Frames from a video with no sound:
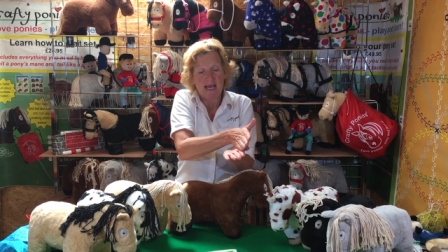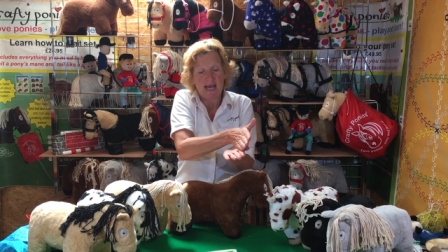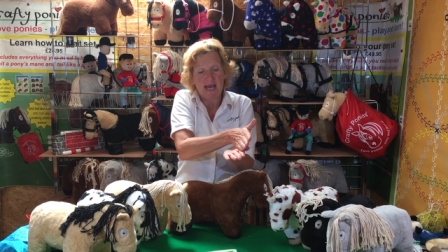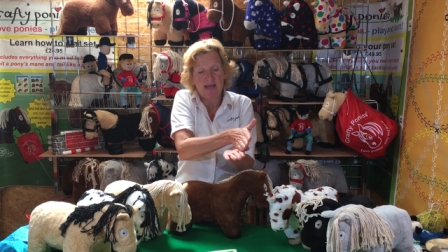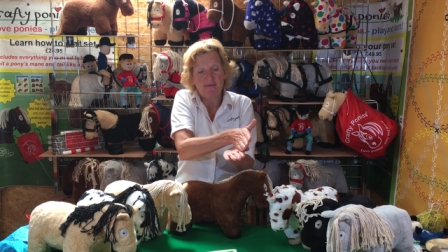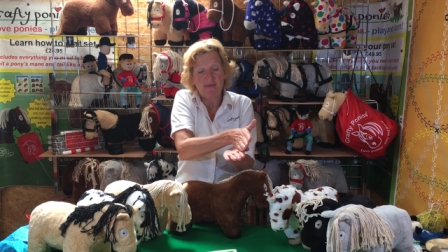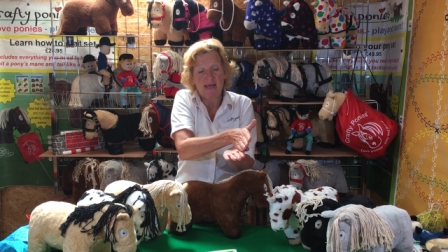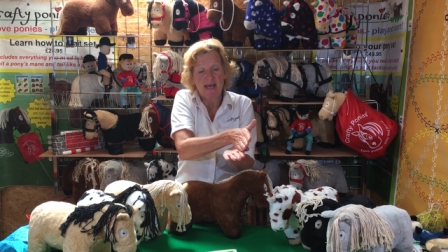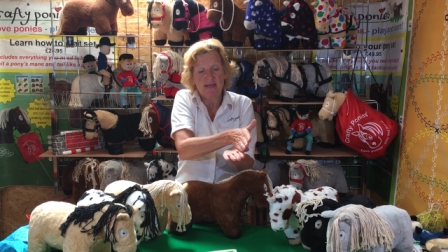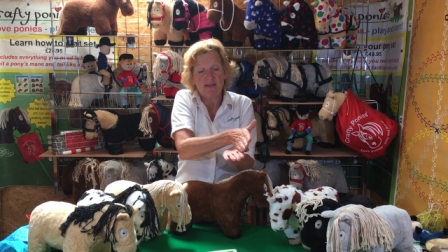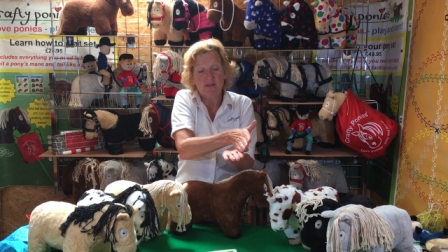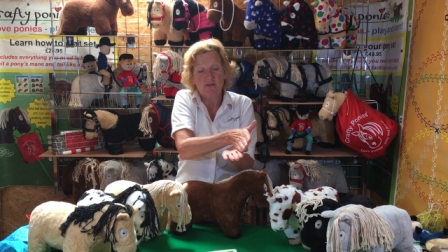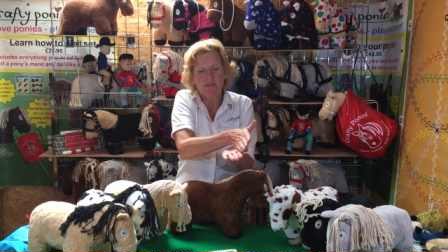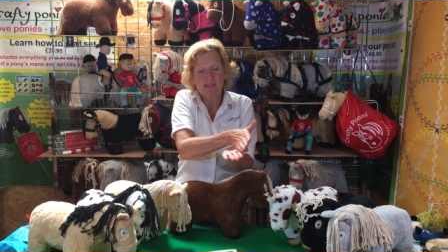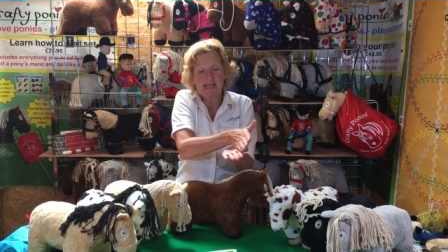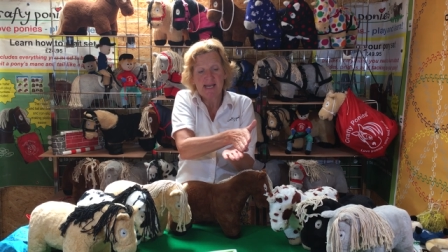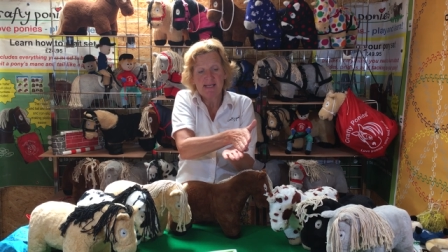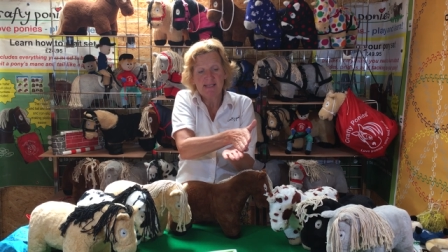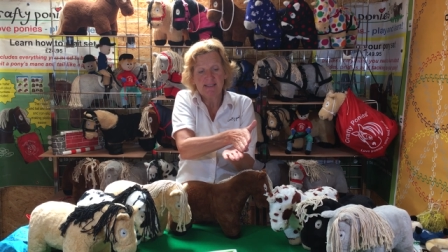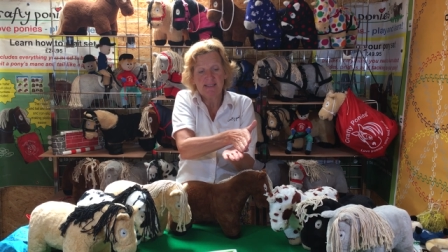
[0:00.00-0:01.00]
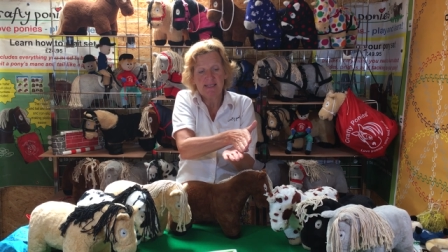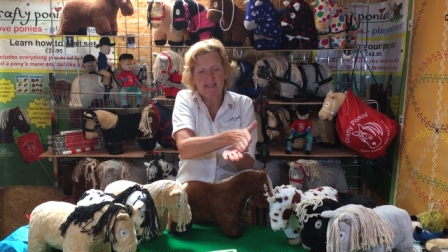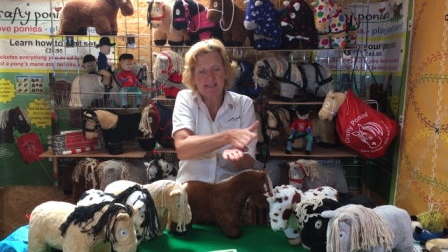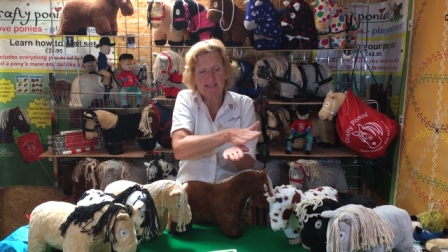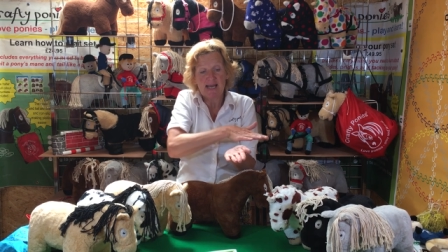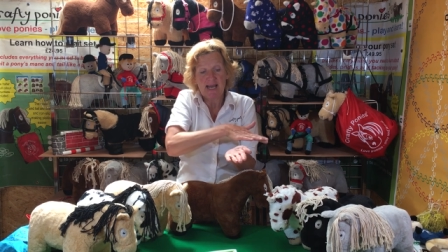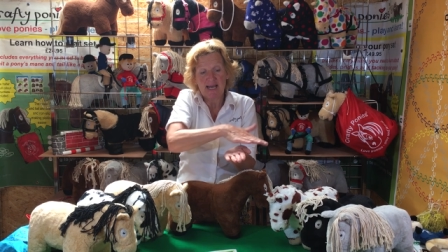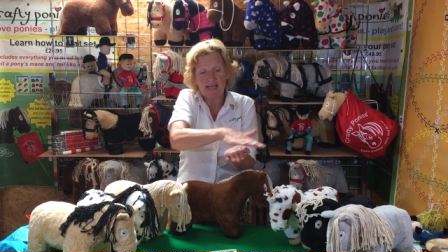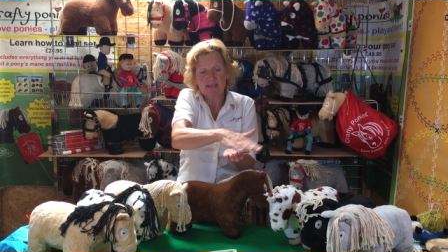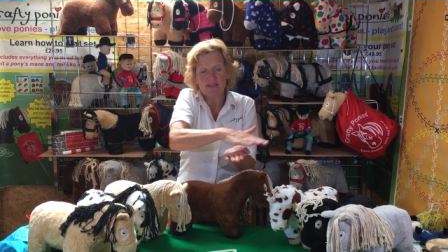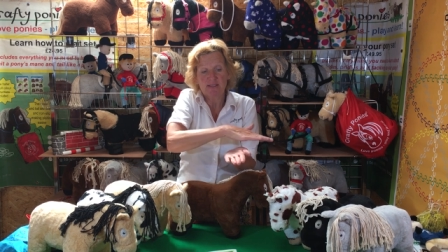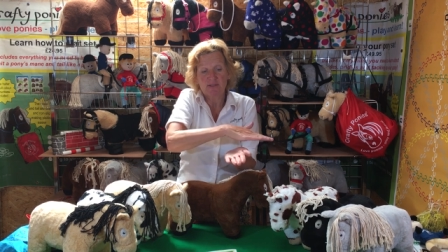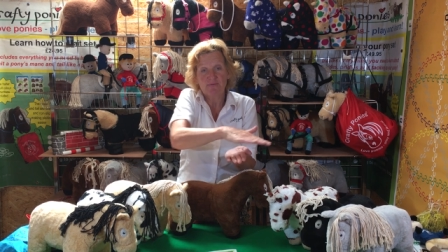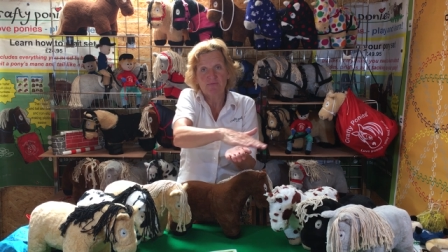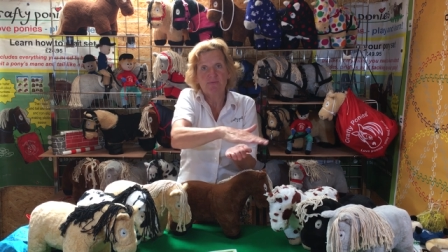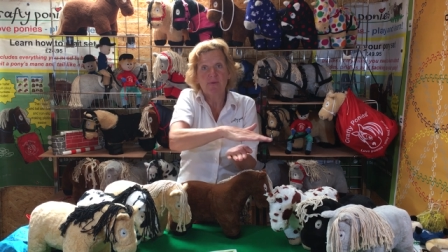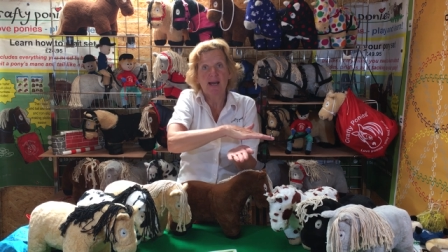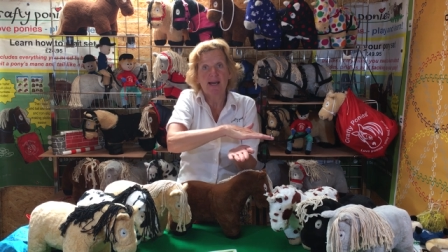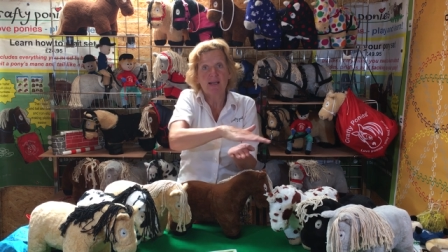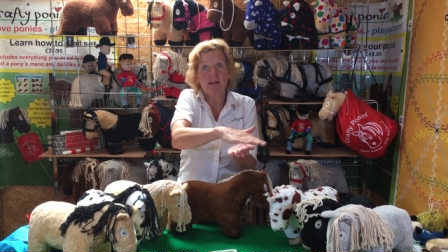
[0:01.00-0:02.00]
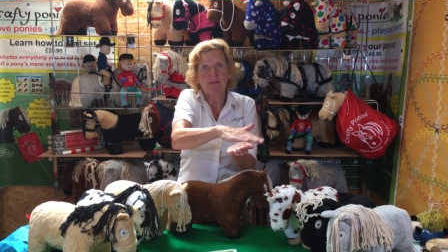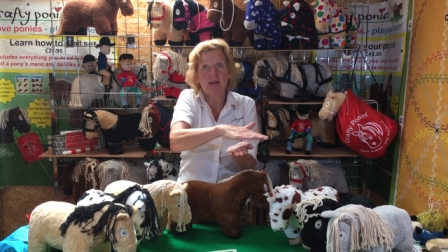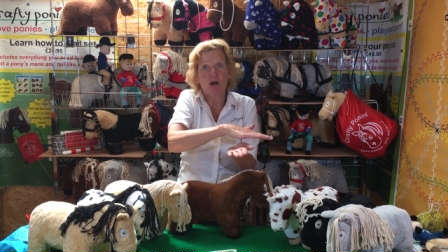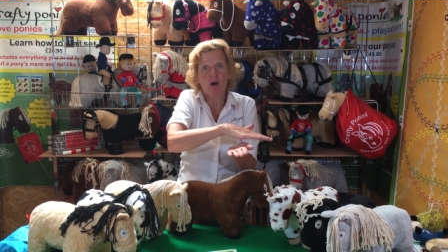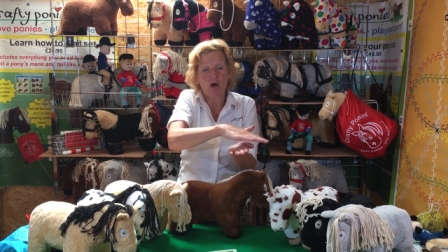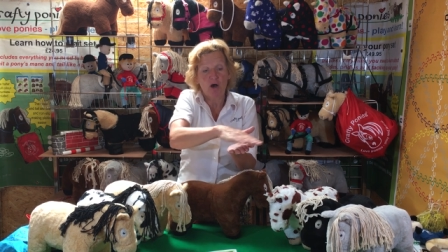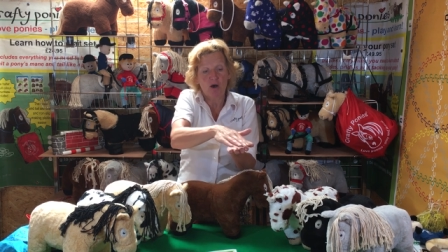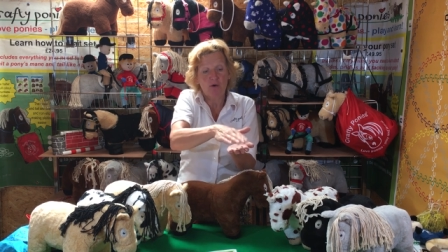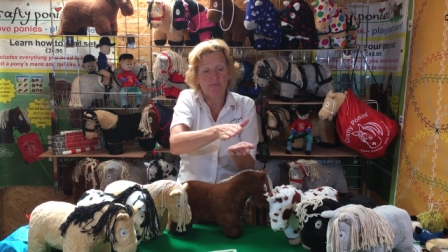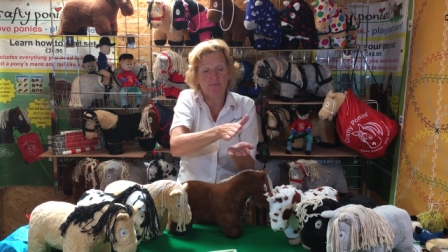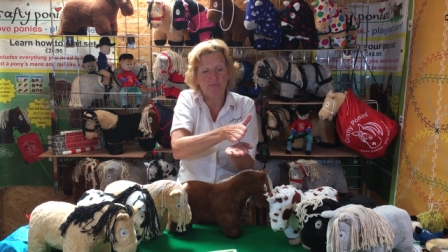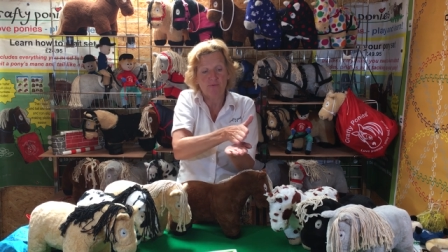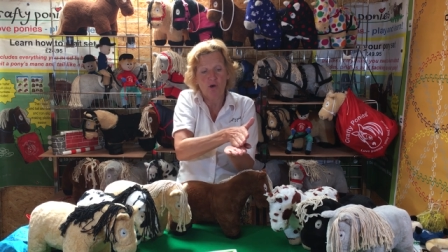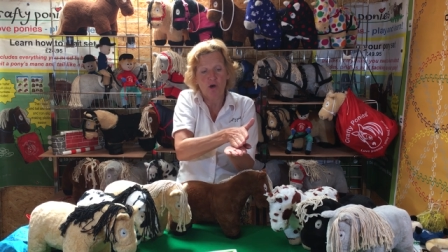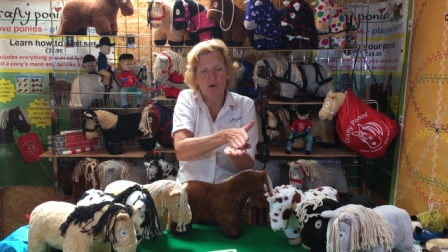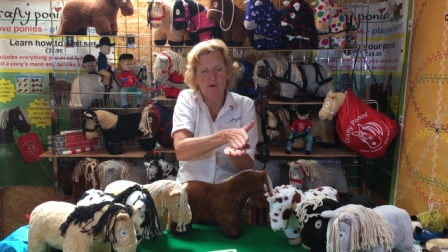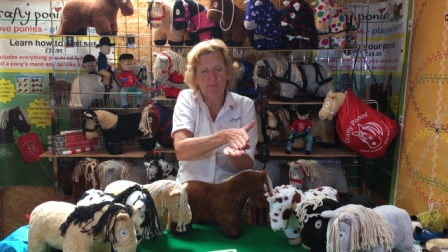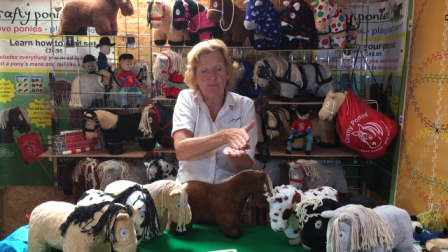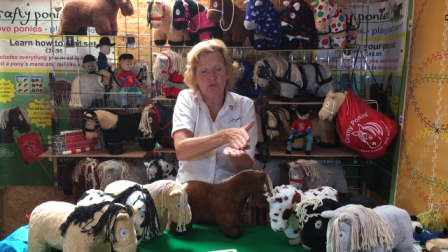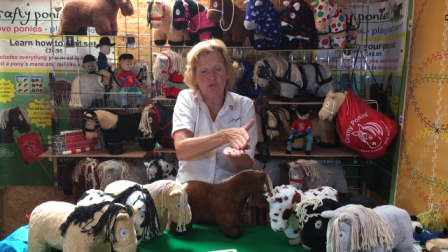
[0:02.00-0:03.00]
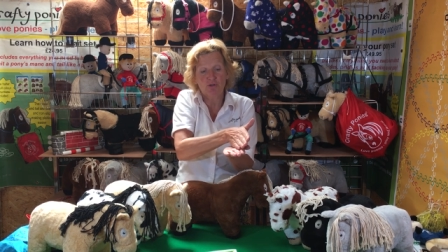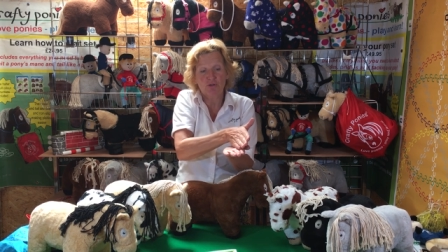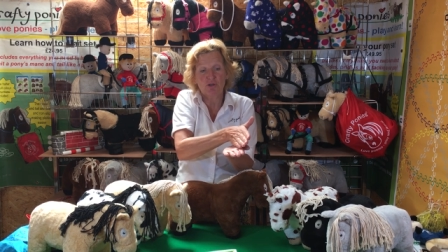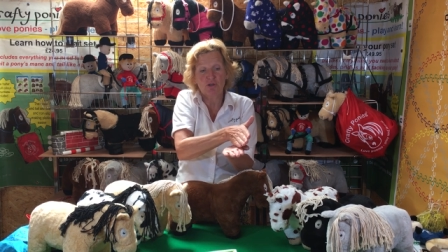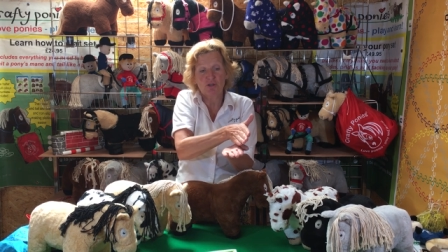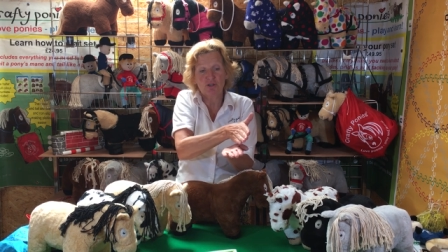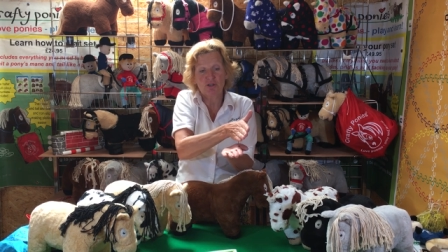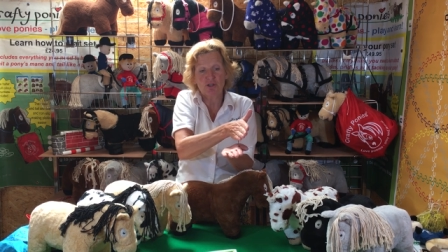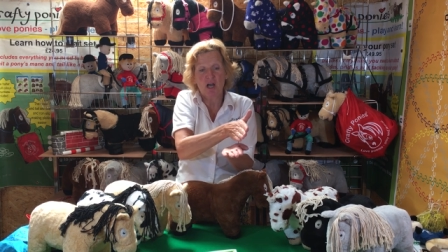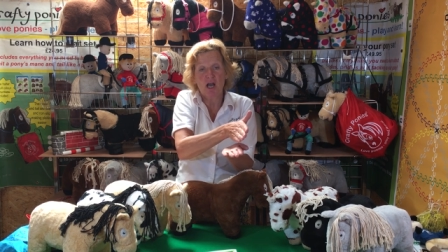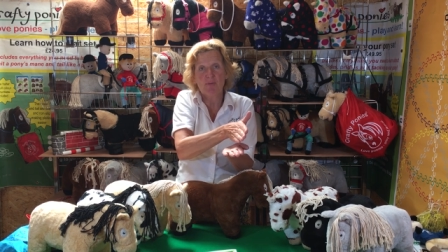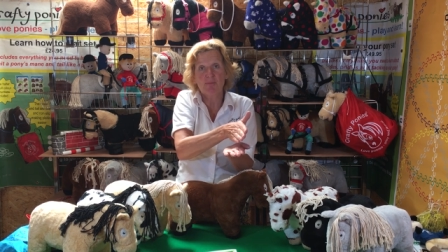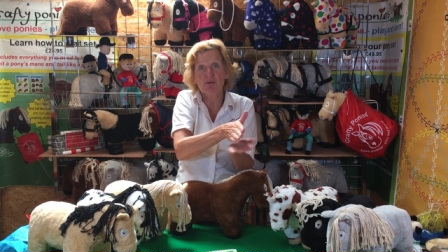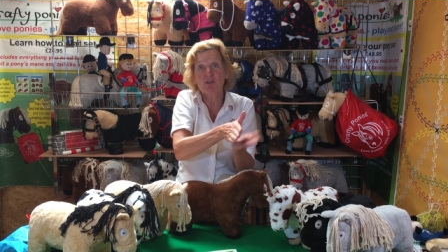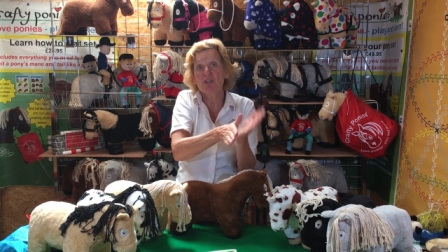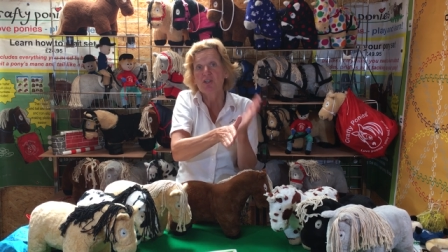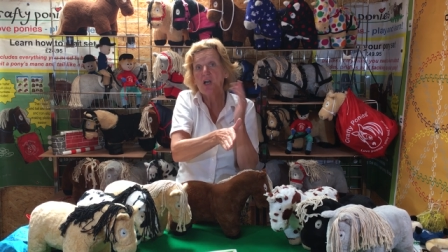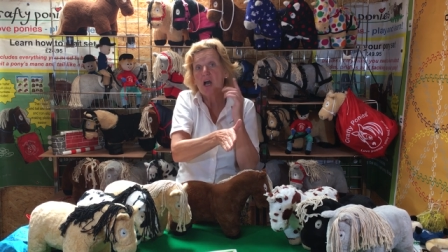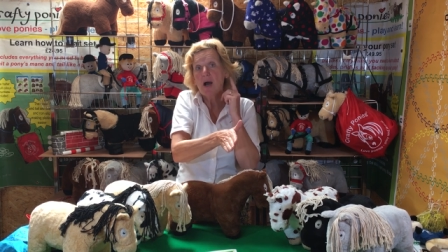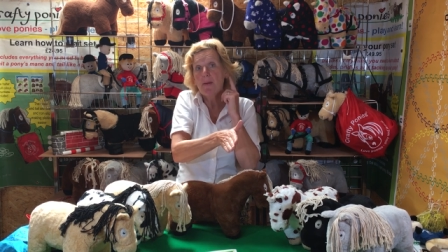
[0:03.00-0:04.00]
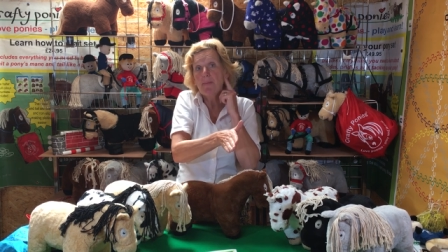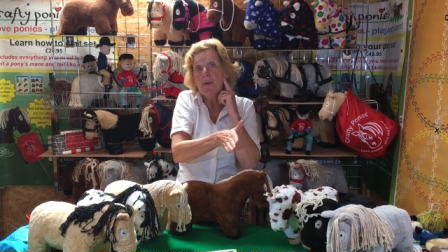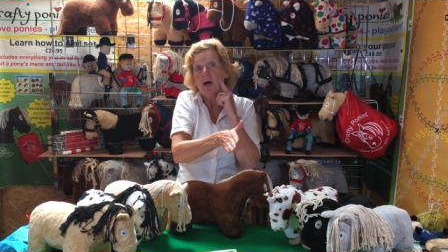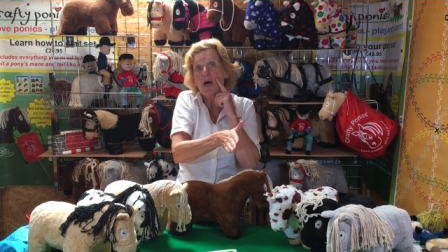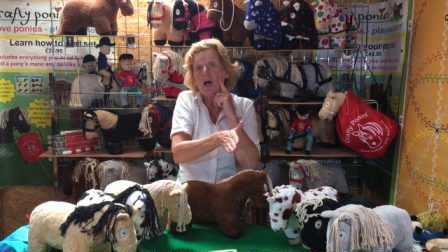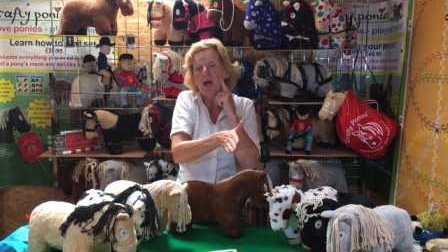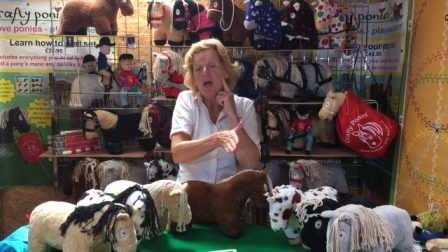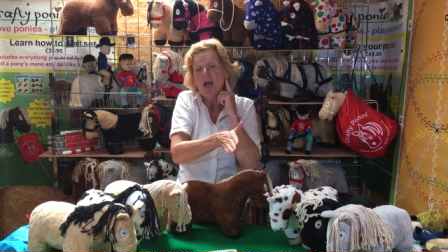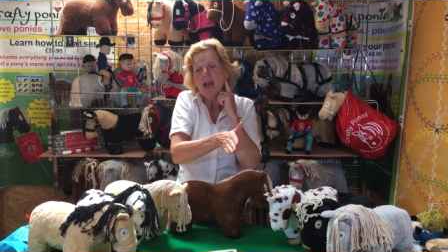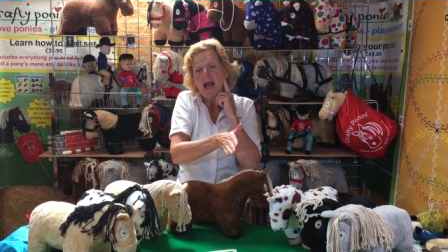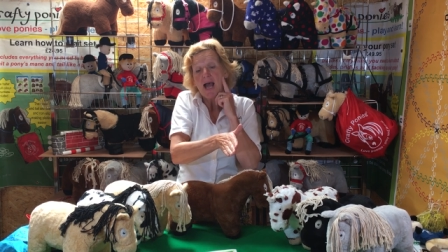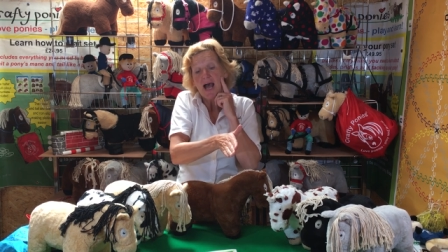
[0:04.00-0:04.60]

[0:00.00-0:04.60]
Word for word: And then the dentist has to file that off or it will just go sharper and sharper